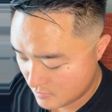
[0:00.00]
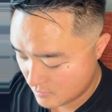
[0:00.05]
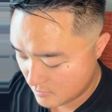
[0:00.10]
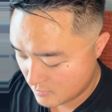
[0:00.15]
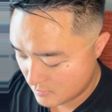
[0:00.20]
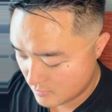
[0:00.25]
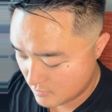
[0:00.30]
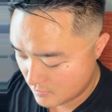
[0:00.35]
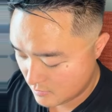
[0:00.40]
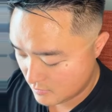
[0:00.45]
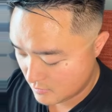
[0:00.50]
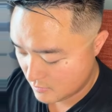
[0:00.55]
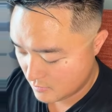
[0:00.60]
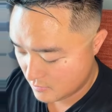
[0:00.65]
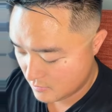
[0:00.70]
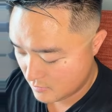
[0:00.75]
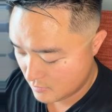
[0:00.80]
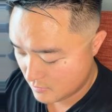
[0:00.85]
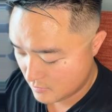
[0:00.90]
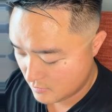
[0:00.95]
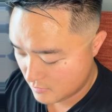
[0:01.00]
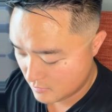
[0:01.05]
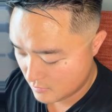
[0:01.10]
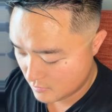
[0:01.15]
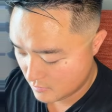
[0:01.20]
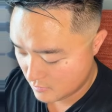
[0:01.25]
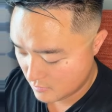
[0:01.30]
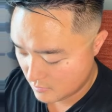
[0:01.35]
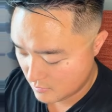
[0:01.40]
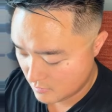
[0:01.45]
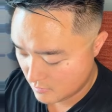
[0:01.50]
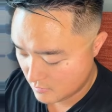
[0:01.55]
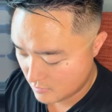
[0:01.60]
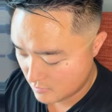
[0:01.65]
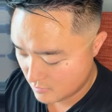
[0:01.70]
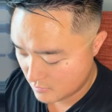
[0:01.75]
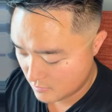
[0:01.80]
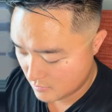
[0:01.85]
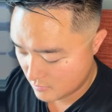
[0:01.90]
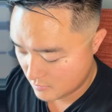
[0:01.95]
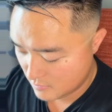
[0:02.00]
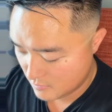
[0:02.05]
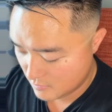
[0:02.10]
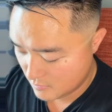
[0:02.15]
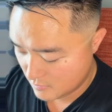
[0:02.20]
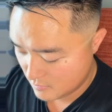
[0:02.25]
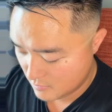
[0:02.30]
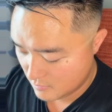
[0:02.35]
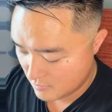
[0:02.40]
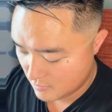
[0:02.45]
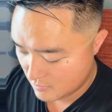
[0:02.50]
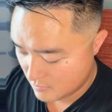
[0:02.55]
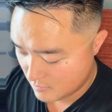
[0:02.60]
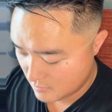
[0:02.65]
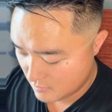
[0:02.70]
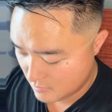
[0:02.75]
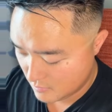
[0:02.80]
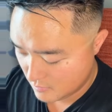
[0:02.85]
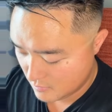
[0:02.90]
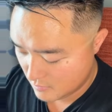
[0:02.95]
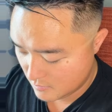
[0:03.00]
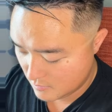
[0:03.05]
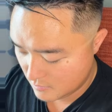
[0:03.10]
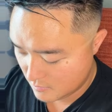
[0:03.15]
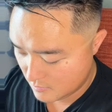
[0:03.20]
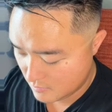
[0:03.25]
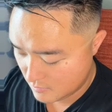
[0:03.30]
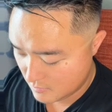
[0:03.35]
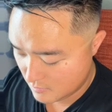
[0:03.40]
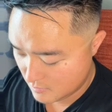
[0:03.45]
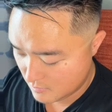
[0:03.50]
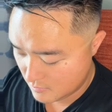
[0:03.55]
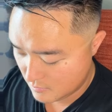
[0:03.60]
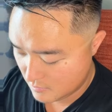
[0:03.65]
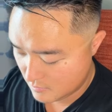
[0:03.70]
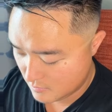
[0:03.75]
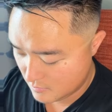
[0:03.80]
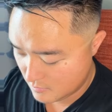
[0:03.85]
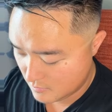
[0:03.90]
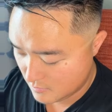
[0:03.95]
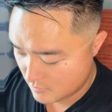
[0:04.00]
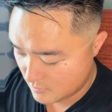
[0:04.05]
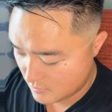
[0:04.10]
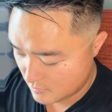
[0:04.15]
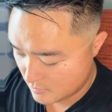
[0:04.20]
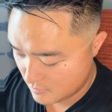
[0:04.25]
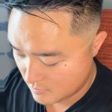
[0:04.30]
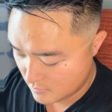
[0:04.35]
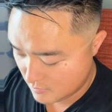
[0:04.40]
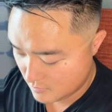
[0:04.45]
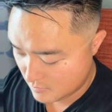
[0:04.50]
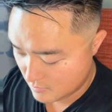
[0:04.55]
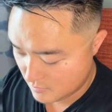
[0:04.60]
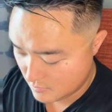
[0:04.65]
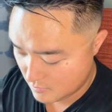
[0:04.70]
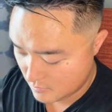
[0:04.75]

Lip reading: No one is speaking in this clip.